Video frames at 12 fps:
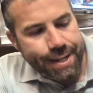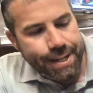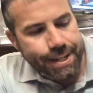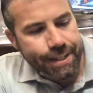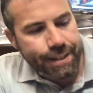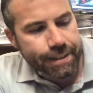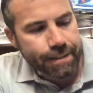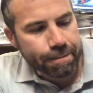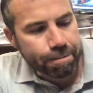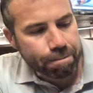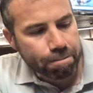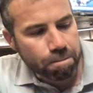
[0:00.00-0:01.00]

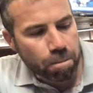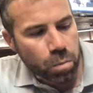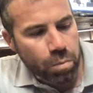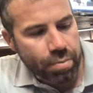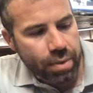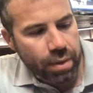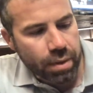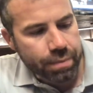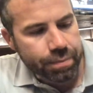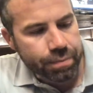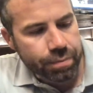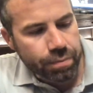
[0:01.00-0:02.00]

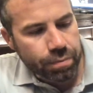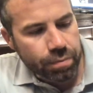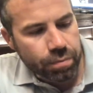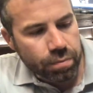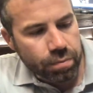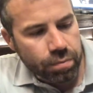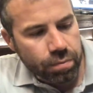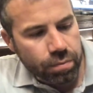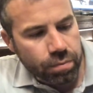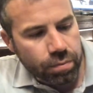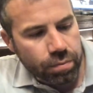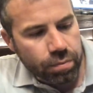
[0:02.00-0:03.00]

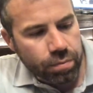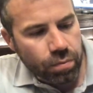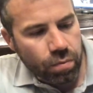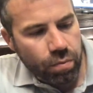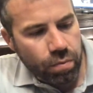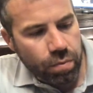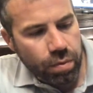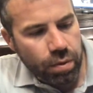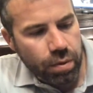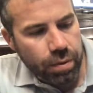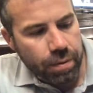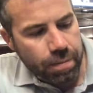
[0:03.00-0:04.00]

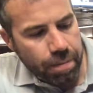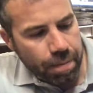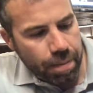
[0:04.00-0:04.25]
[no speech]